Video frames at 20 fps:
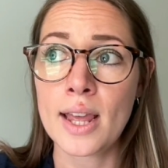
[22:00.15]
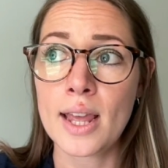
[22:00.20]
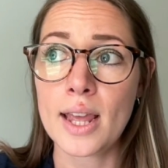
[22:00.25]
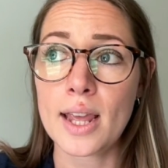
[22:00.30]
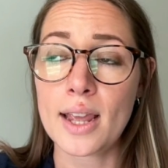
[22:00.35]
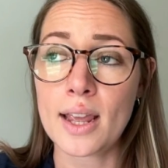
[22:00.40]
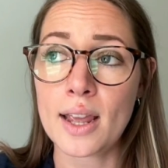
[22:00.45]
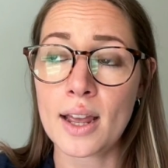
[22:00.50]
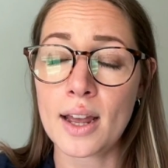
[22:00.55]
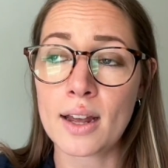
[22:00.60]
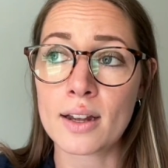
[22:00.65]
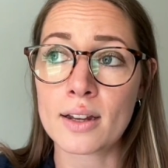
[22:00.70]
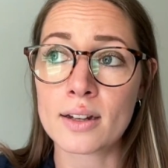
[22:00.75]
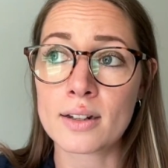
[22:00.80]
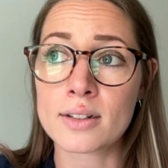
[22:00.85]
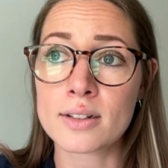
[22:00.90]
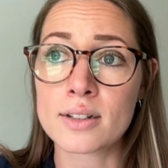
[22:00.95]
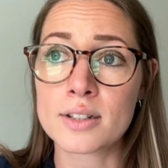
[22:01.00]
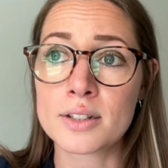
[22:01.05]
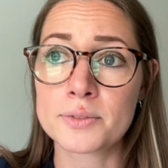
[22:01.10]

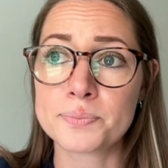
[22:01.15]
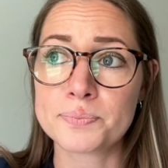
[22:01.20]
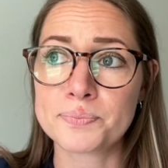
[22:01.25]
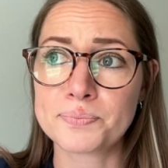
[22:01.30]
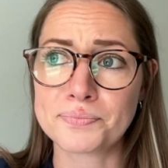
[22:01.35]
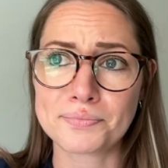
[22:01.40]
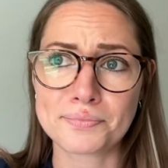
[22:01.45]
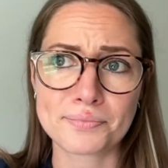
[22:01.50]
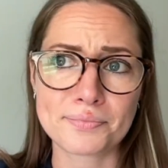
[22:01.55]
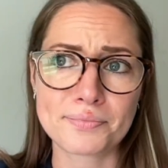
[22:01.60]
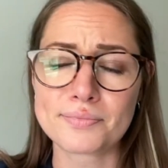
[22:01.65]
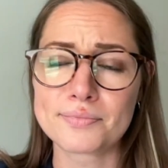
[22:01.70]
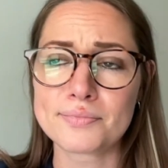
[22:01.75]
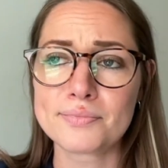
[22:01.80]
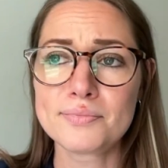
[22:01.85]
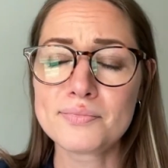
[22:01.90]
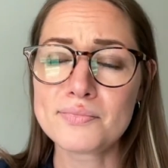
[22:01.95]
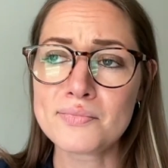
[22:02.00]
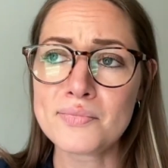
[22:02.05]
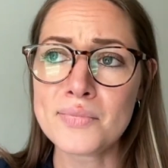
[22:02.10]
And
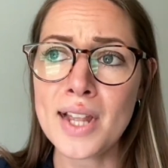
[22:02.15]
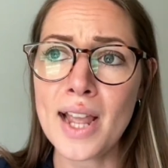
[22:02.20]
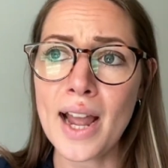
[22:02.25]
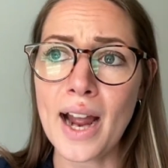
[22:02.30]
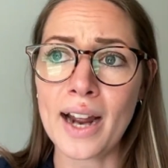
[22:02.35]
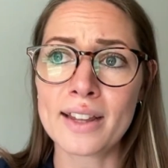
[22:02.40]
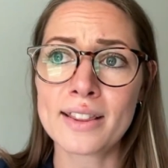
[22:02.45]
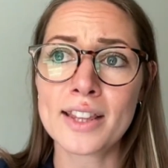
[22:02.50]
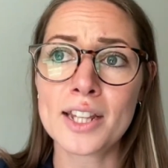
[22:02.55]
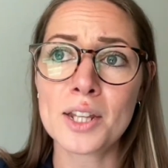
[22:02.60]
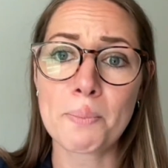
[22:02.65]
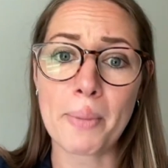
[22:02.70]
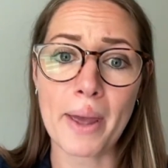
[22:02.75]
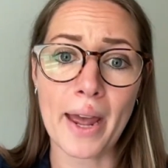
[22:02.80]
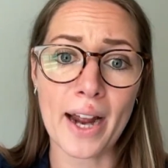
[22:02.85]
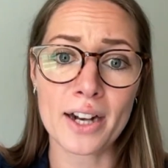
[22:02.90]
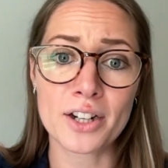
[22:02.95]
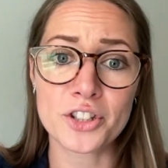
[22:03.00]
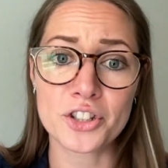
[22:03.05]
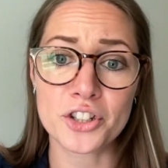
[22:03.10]
I think
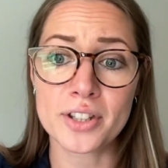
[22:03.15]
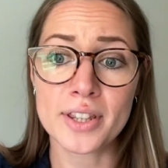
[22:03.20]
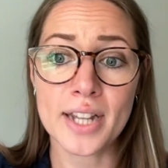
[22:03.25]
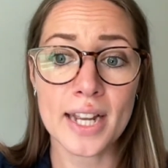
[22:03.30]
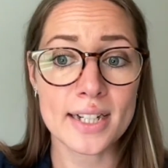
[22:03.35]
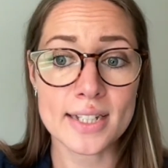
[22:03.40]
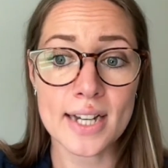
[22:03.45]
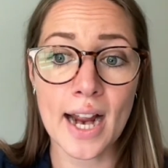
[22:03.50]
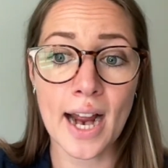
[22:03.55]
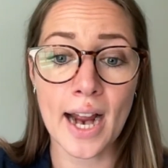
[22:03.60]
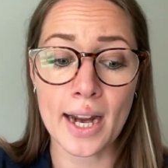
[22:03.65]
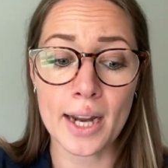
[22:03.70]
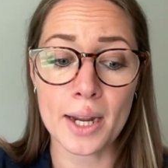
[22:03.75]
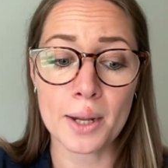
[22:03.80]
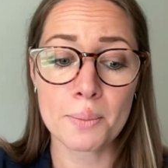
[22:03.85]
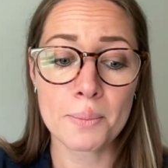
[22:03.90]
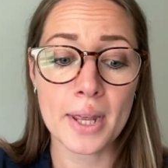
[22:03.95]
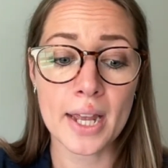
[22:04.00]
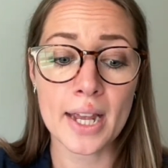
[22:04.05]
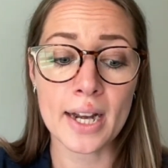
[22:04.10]
back during that
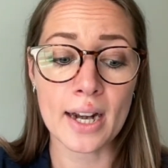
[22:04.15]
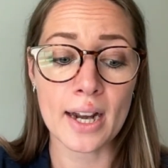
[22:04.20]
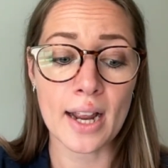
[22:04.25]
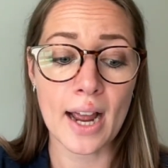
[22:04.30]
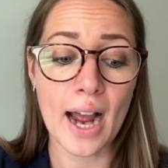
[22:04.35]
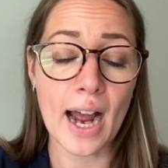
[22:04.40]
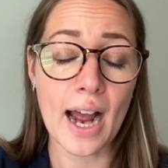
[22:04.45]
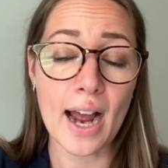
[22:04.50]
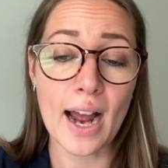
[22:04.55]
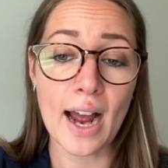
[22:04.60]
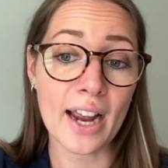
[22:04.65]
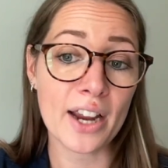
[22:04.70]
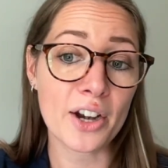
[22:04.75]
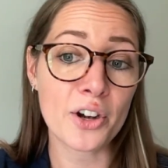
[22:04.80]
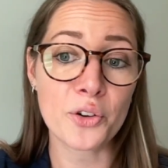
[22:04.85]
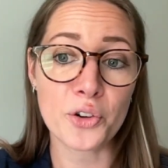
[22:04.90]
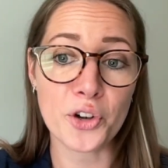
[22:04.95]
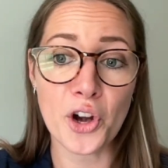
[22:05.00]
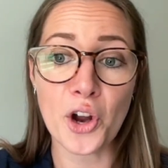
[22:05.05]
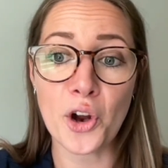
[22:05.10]
time, and I
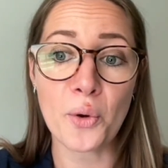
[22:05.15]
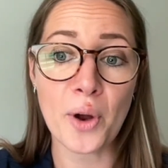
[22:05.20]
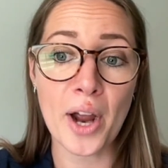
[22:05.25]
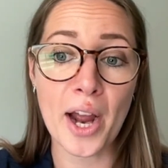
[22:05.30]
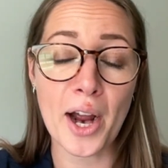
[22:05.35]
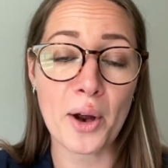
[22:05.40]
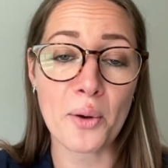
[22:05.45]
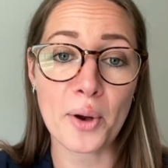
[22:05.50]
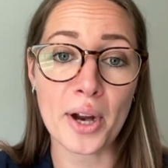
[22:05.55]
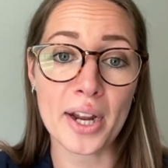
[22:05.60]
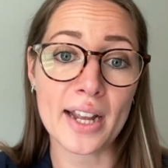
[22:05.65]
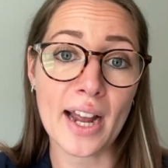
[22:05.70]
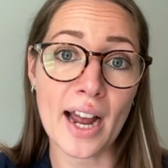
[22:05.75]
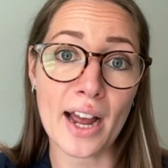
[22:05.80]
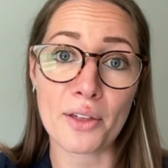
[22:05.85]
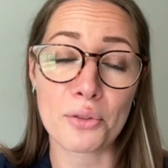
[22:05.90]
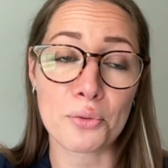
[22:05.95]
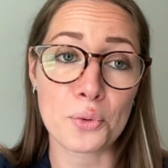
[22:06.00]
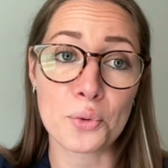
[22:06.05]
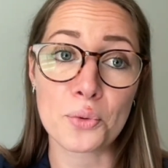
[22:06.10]
don't know how I
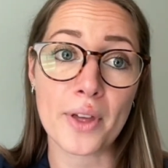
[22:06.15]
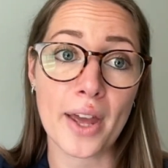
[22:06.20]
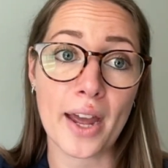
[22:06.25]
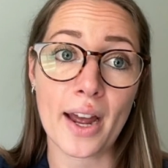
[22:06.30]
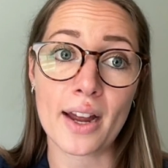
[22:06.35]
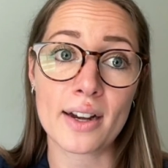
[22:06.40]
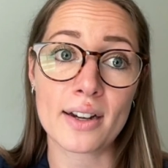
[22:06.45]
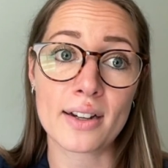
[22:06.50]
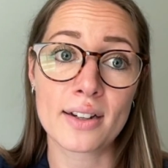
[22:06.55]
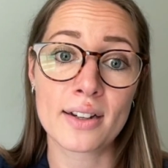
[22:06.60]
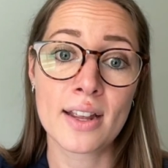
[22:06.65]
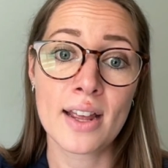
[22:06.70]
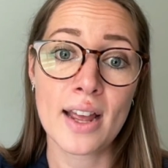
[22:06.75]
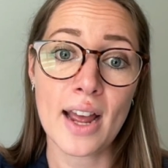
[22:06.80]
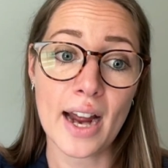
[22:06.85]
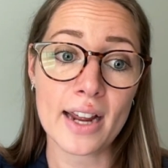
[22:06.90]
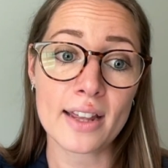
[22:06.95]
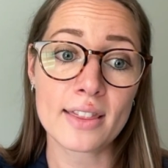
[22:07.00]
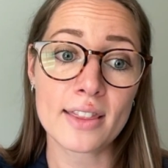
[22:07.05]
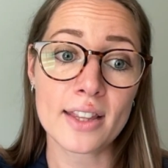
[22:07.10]
got through that.
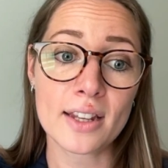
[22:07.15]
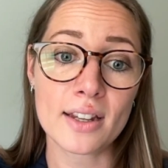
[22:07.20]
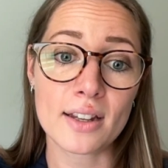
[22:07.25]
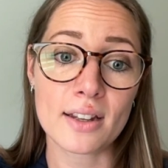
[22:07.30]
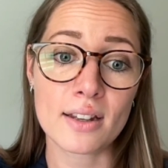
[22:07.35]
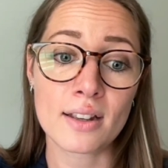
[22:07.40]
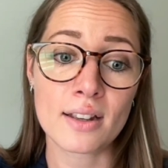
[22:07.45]
I think